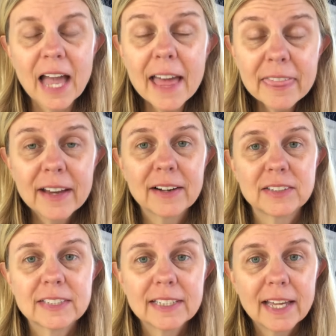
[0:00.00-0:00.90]
Hi there.
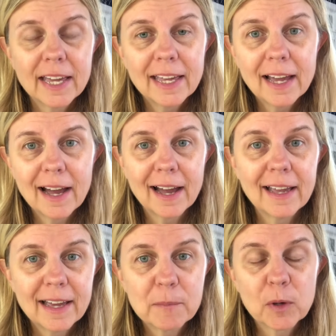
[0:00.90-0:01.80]
Today
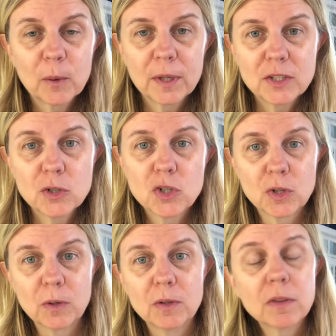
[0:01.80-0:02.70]
I am going to
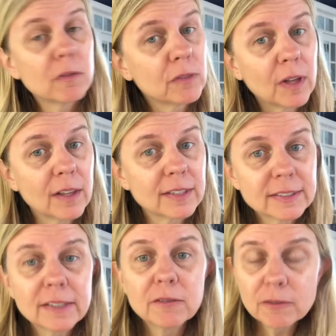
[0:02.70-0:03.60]
show you the Flawless
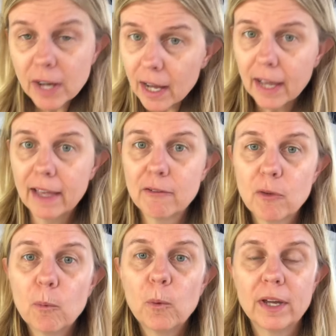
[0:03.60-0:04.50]
in 5,
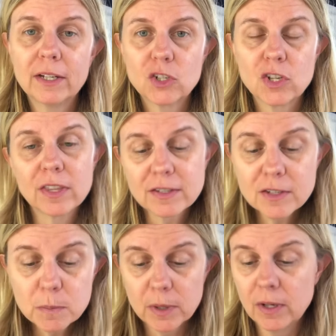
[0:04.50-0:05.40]
which this
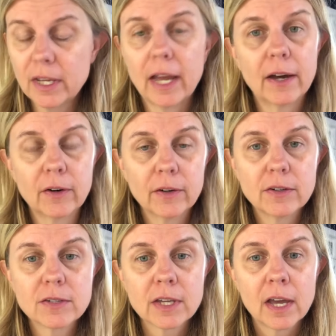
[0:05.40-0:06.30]
is
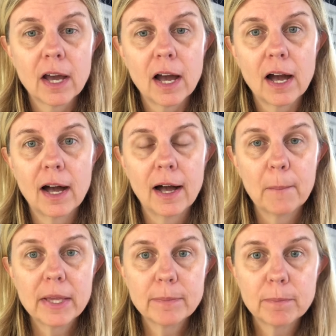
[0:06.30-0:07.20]
Beautycounter's
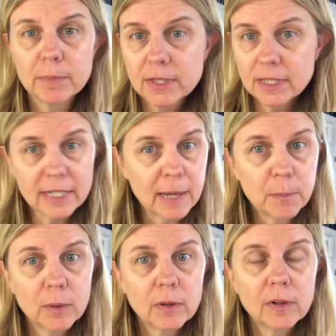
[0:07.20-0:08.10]

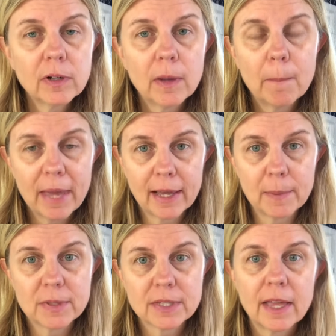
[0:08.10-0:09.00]
staple
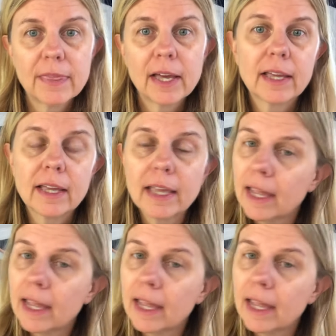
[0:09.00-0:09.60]
makeup set that can